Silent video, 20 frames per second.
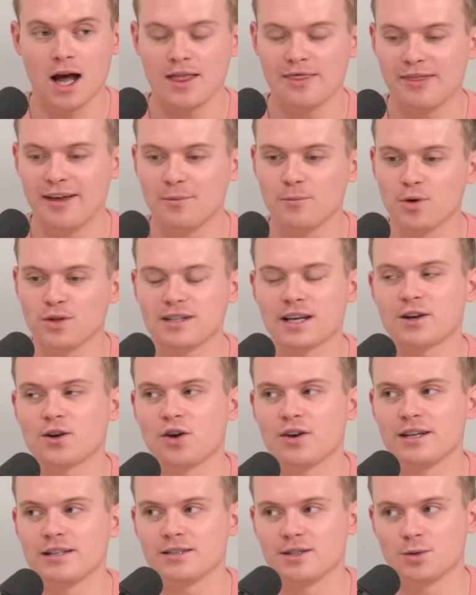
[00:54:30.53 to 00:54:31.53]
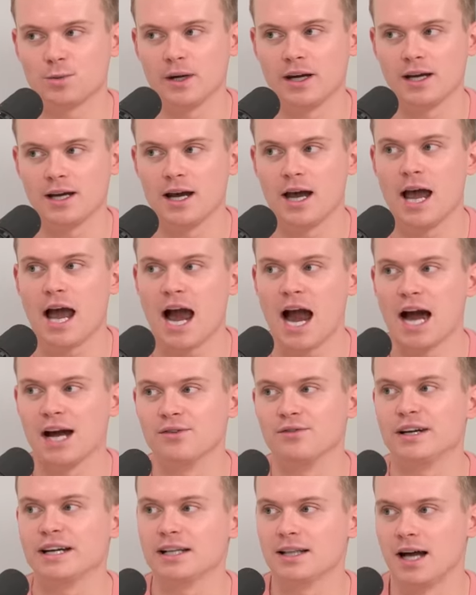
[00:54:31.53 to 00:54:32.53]
Then once I got into it, I
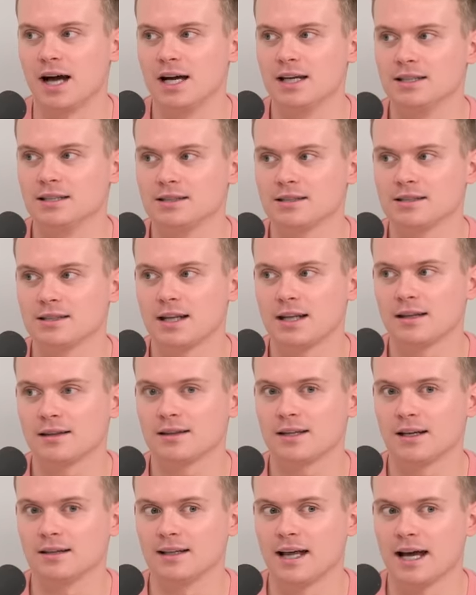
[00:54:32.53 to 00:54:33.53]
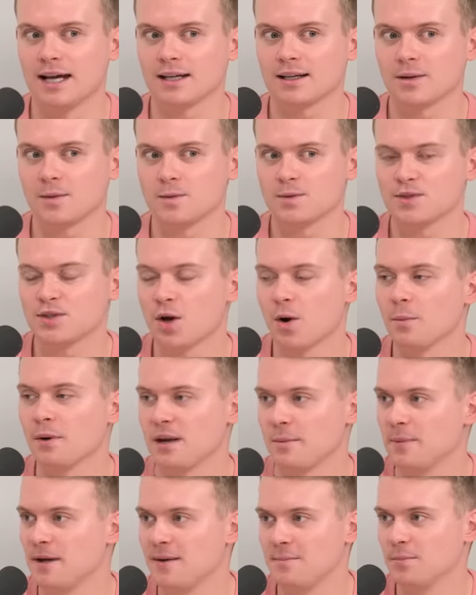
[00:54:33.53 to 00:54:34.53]
realized that like so many
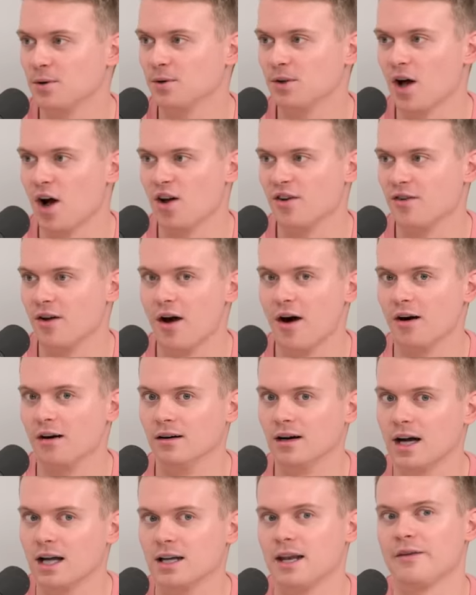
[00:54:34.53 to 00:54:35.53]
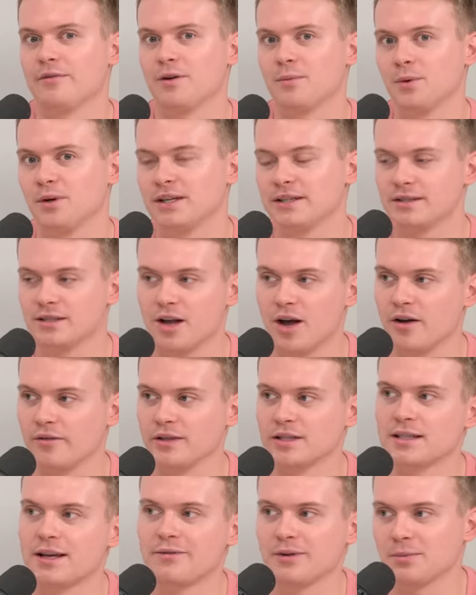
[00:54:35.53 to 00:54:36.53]
people are not, and everybody's
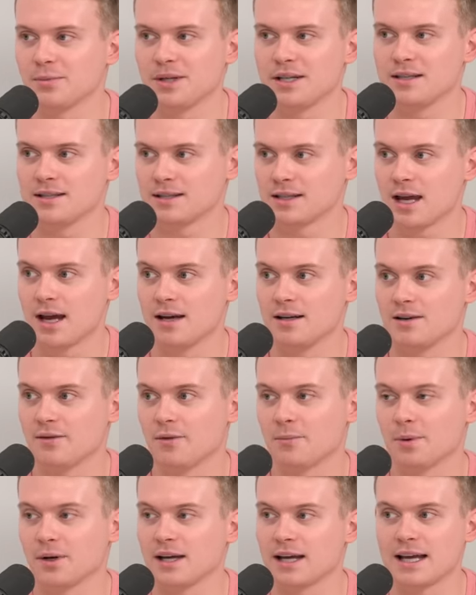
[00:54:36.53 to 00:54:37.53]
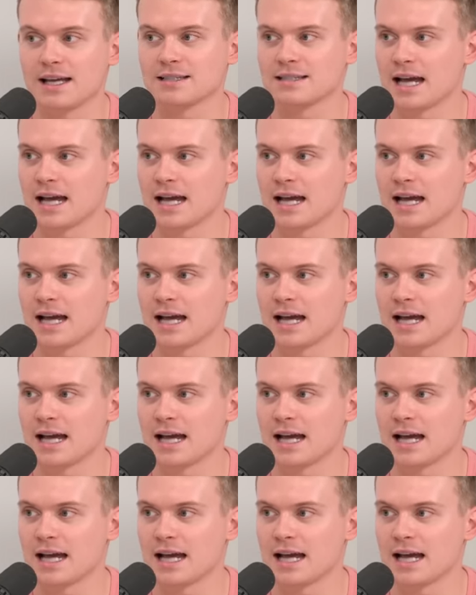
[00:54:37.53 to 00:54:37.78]
nervous, everybody's scared, everybody yeah, gets